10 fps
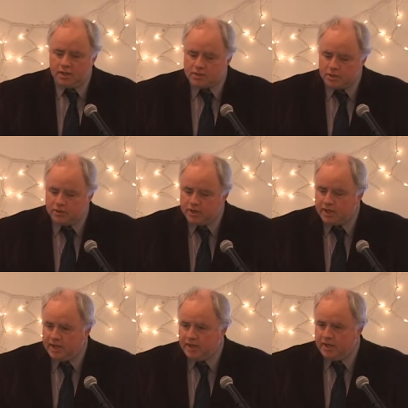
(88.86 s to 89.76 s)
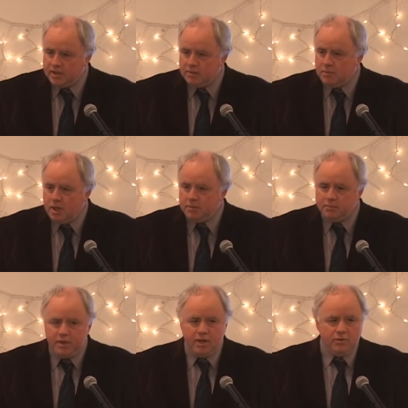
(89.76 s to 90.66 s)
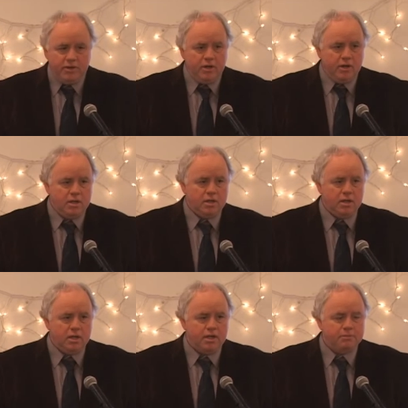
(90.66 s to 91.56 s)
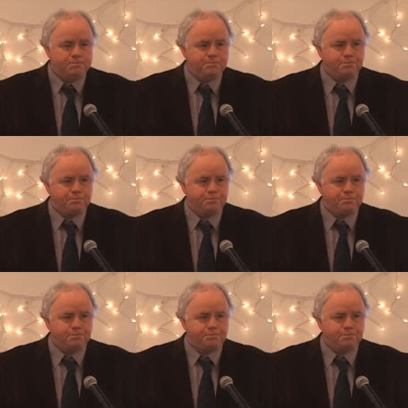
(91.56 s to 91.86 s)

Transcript: So they're kind of like the mama bear, where they're um,